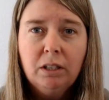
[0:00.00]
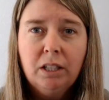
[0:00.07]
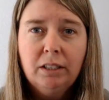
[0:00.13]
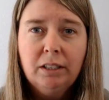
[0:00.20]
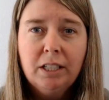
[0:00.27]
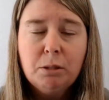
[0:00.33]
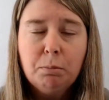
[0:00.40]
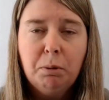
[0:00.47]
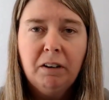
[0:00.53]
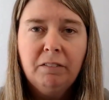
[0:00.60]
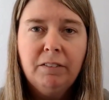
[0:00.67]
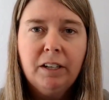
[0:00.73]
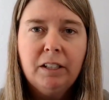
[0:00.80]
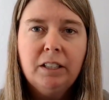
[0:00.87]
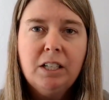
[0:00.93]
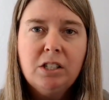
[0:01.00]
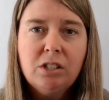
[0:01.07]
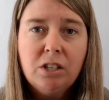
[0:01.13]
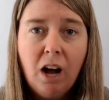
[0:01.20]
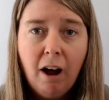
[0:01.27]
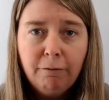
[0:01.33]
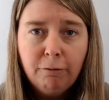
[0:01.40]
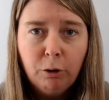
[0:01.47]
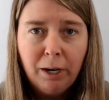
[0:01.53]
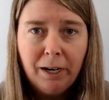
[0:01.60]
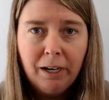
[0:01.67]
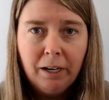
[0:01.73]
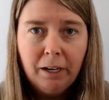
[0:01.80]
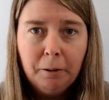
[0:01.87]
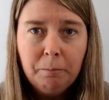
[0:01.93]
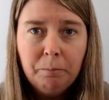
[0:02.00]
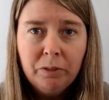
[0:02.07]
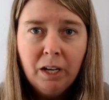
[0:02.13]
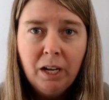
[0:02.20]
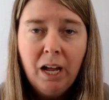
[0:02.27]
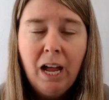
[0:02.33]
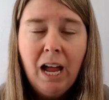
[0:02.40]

the List Perfectly software.